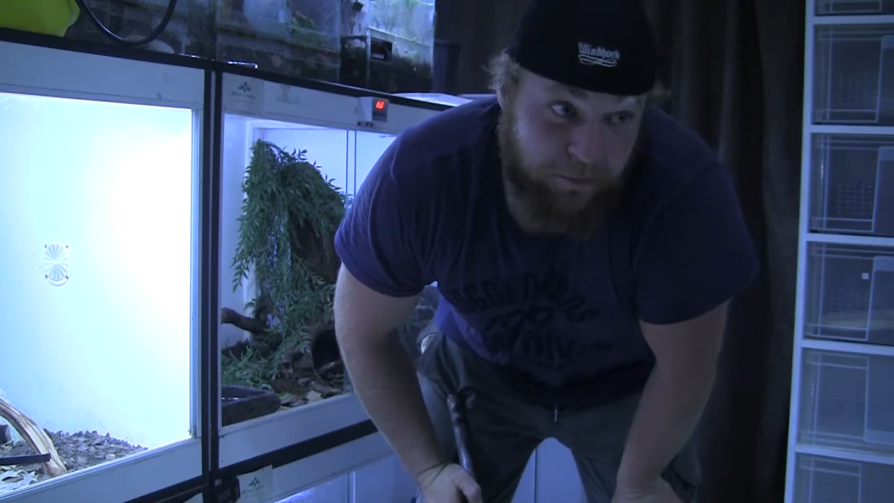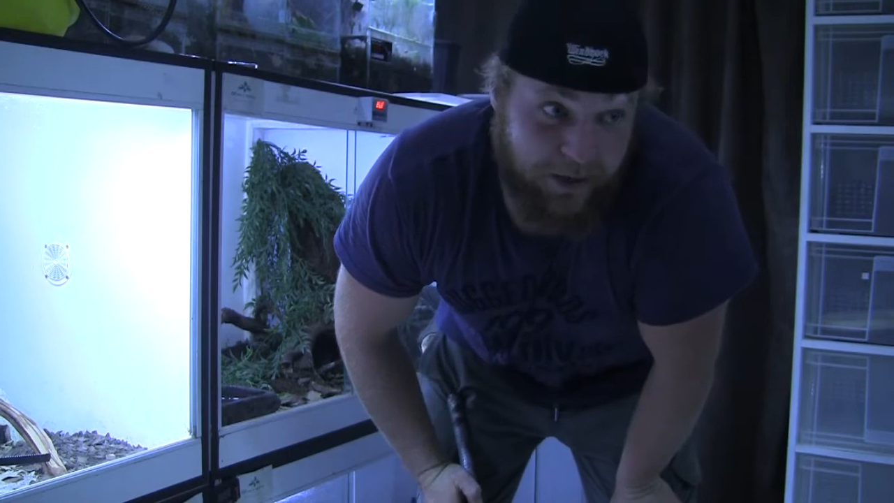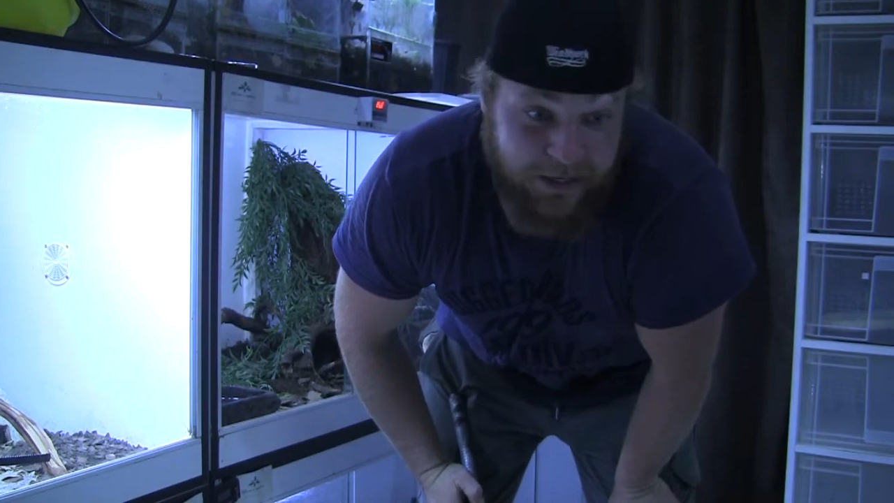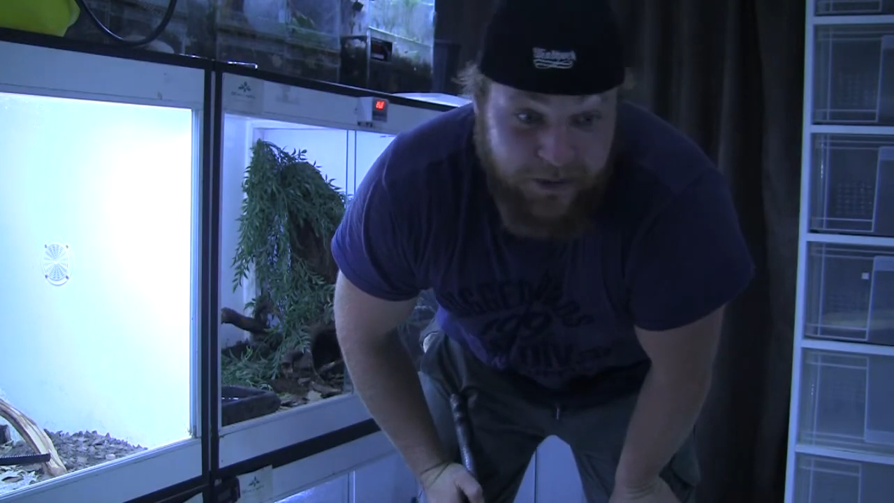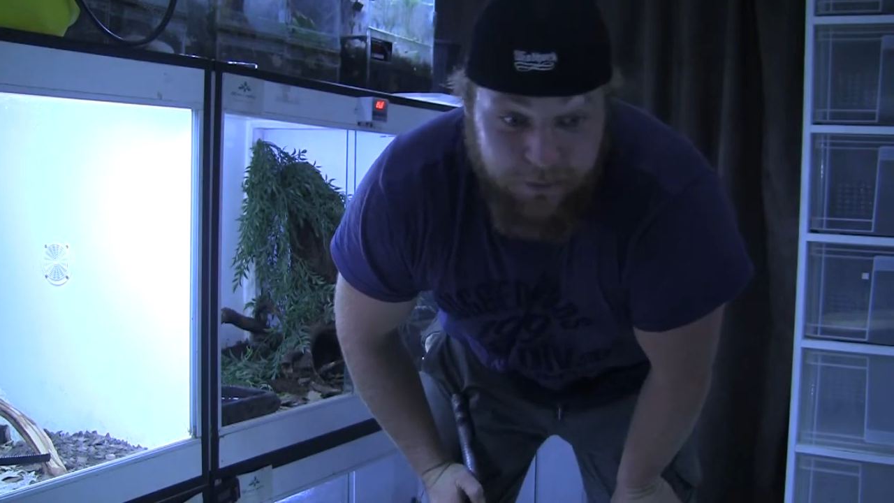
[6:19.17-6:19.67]

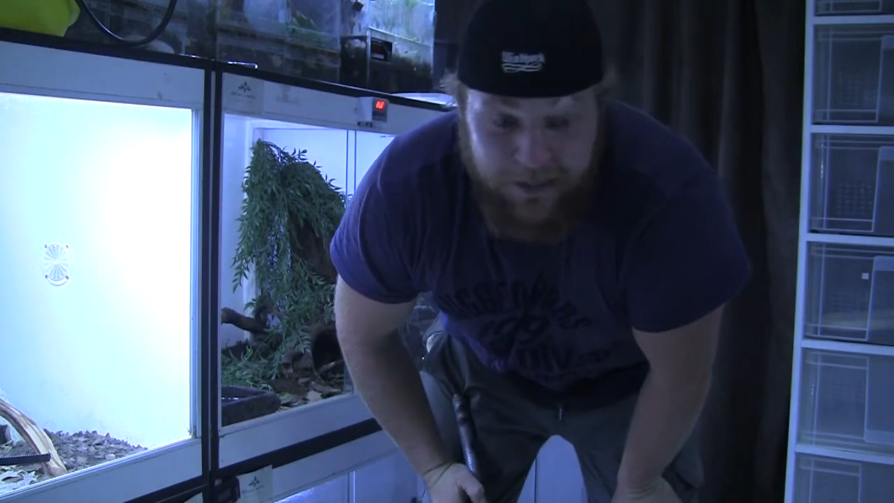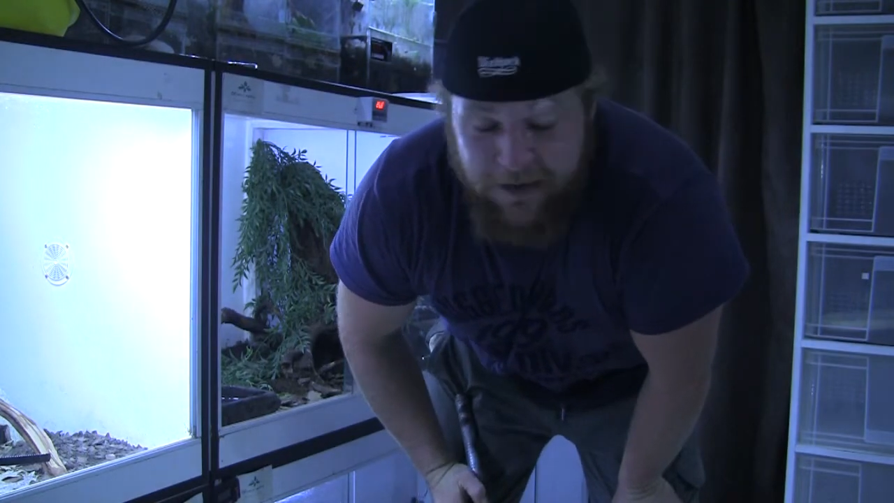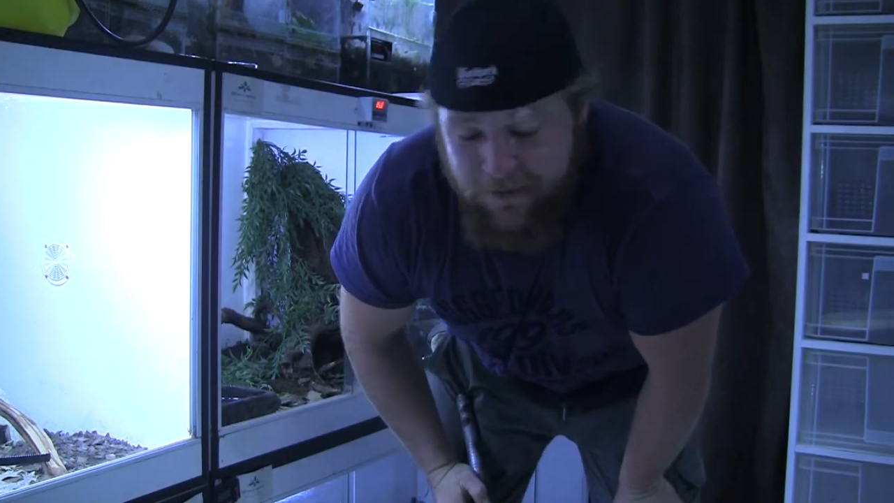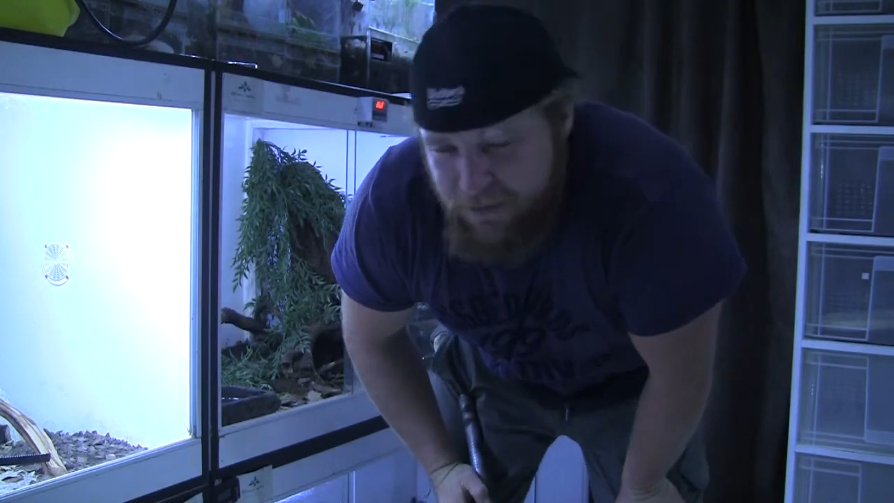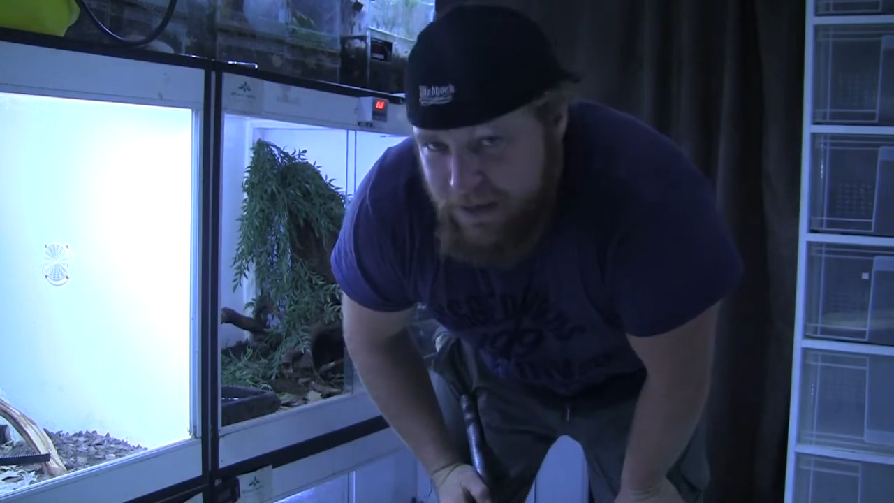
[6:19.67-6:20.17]
but we
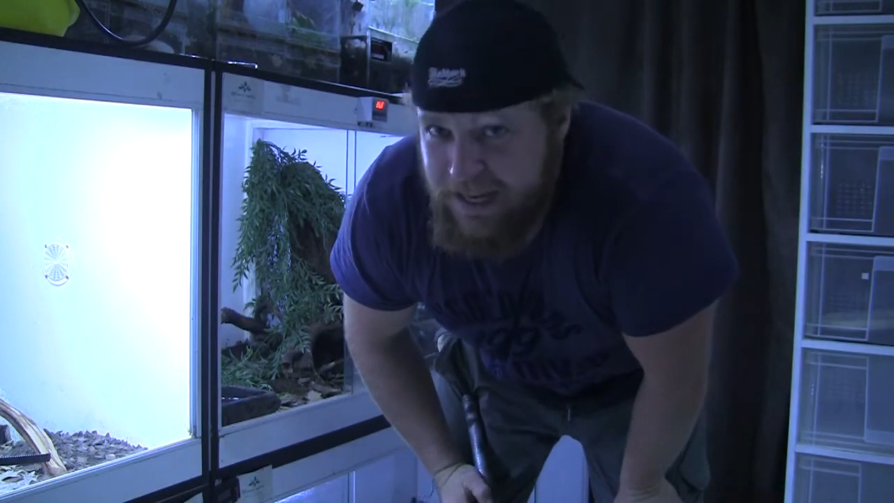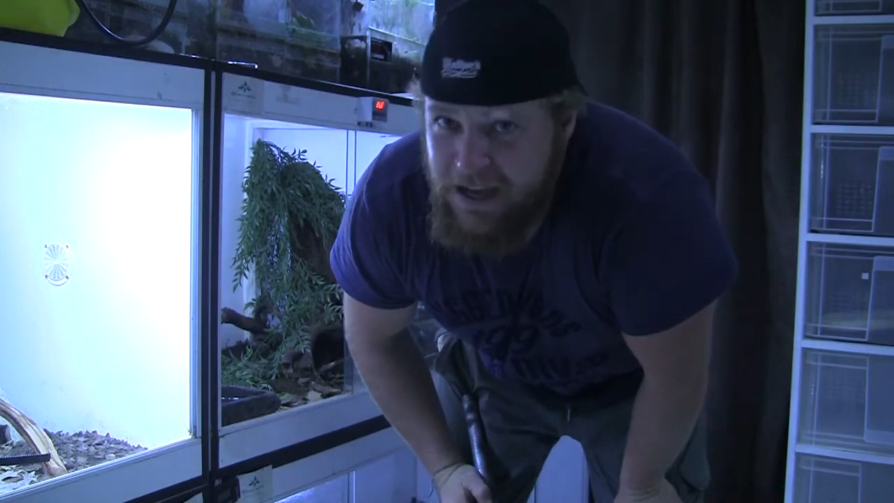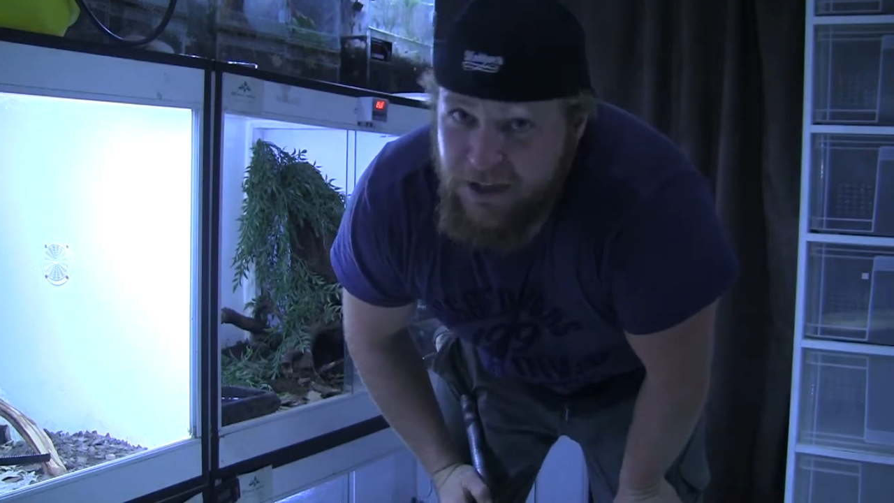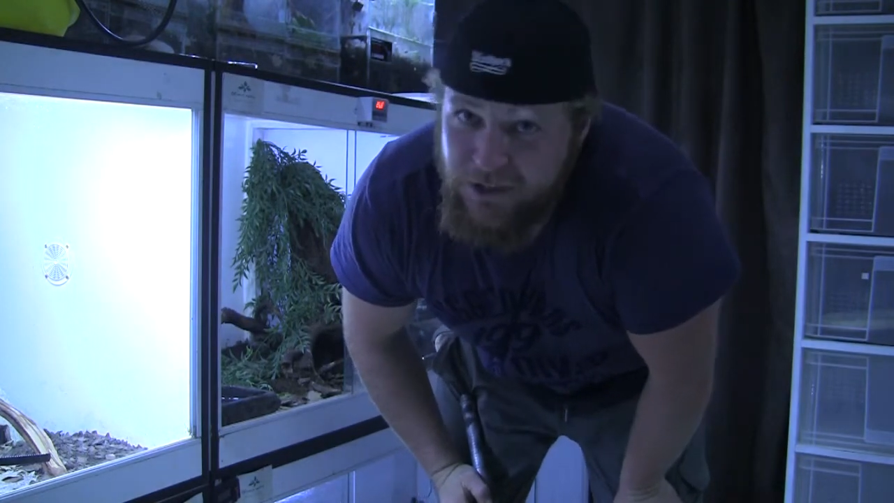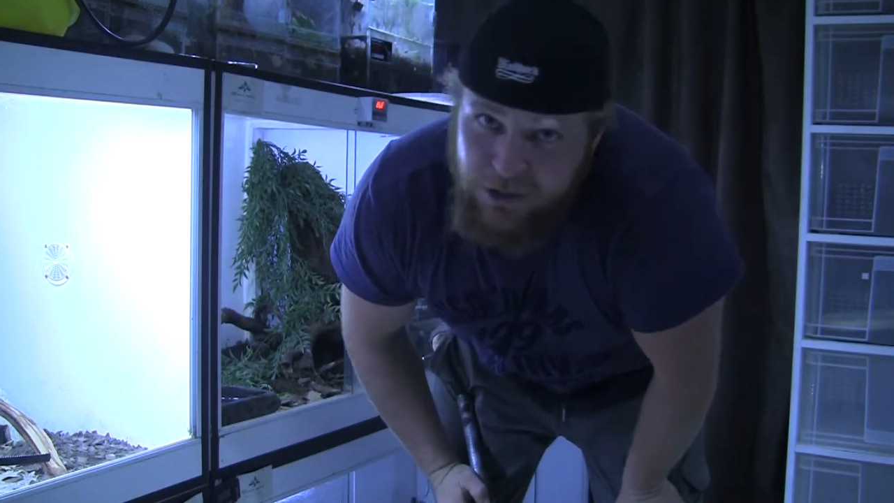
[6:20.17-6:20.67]
never really
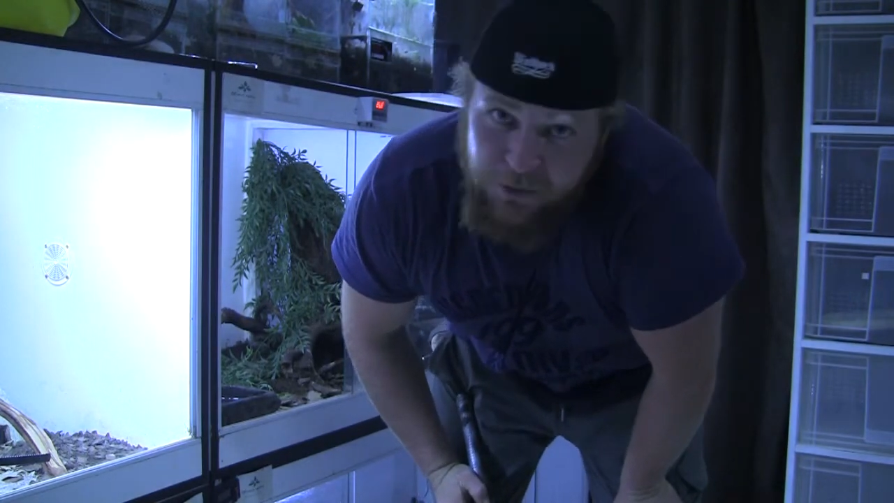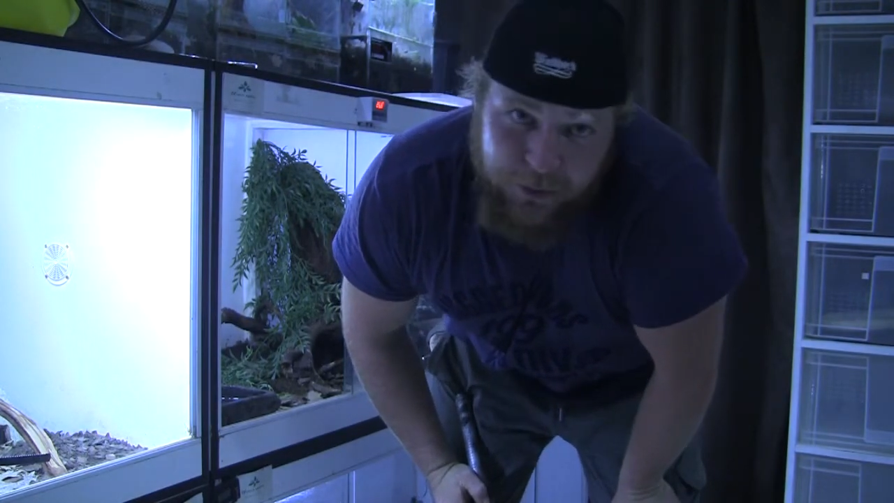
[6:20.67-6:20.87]
got to the